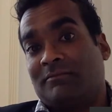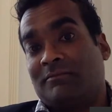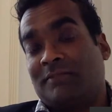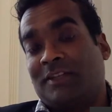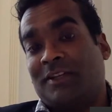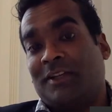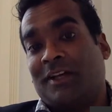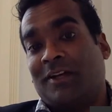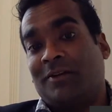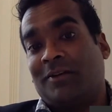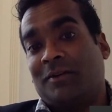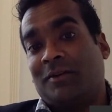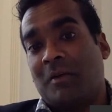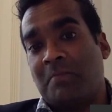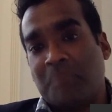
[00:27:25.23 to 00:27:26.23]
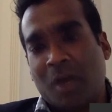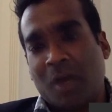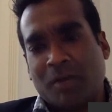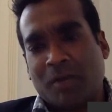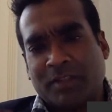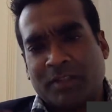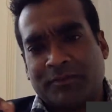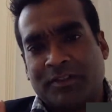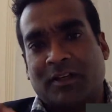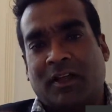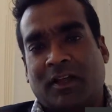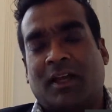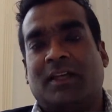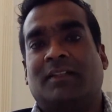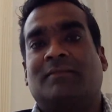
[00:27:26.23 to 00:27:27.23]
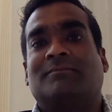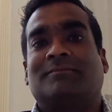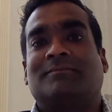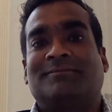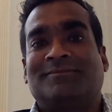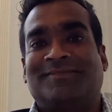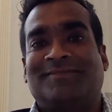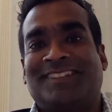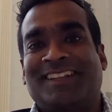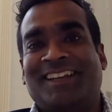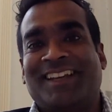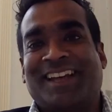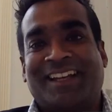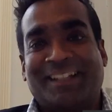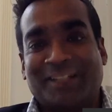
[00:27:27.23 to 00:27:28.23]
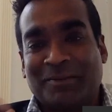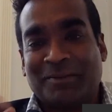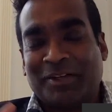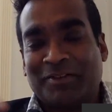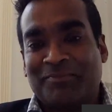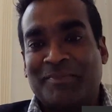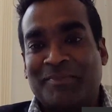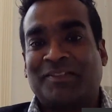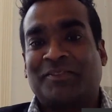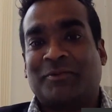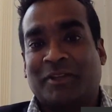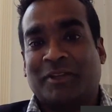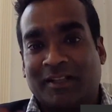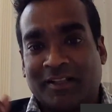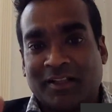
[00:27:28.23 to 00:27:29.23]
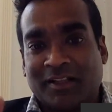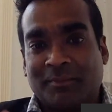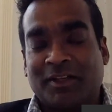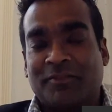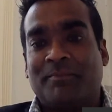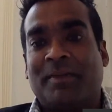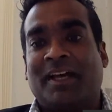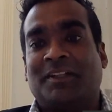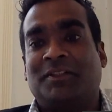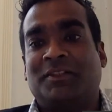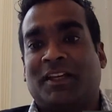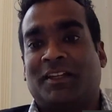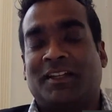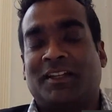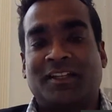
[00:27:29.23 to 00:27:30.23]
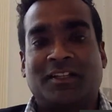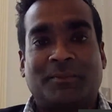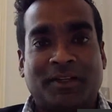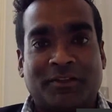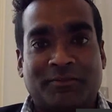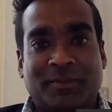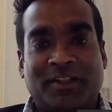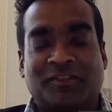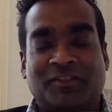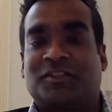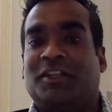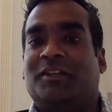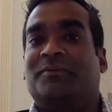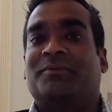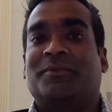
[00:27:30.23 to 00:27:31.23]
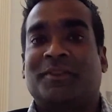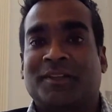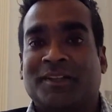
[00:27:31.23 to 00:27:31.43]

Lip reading: you know, a moment of delight, a little bit of mystery, a little bit of magic, a little bit of mischief.